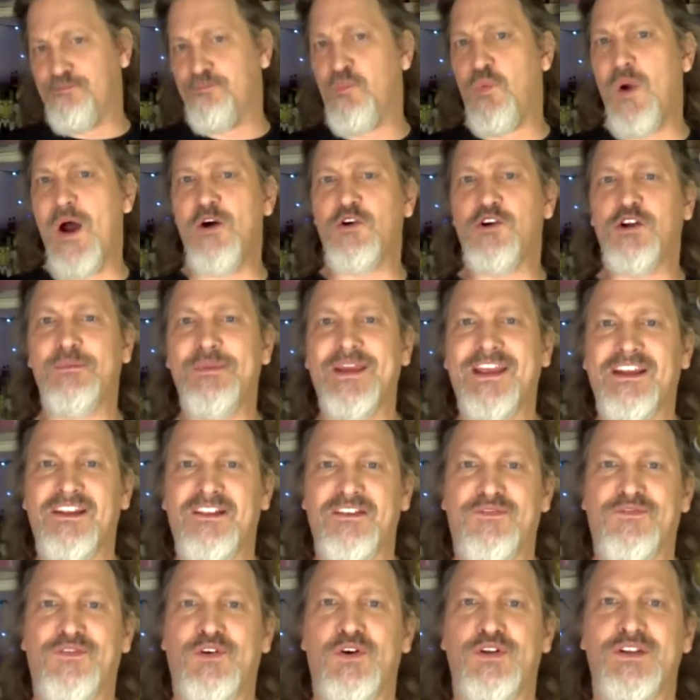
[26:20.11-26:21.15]
welcoming you to
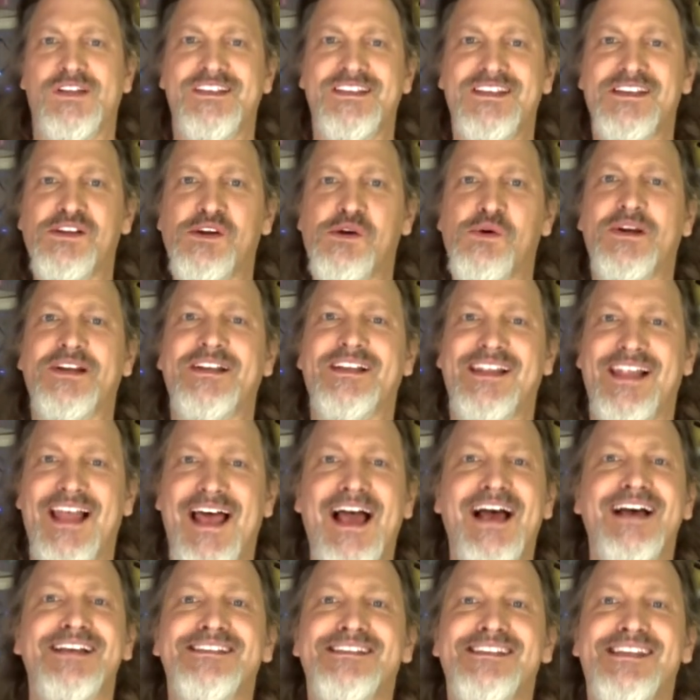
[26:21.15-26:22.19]
the fold isn't going to
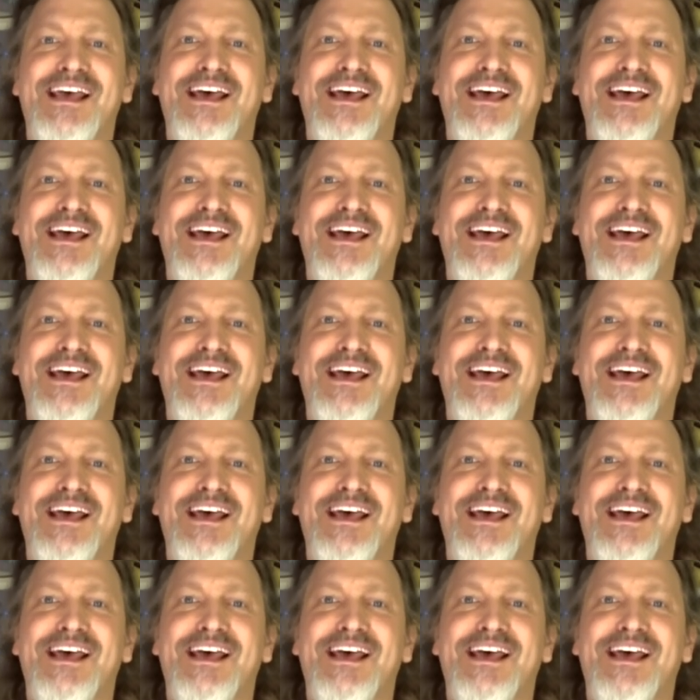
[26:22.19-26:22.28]
last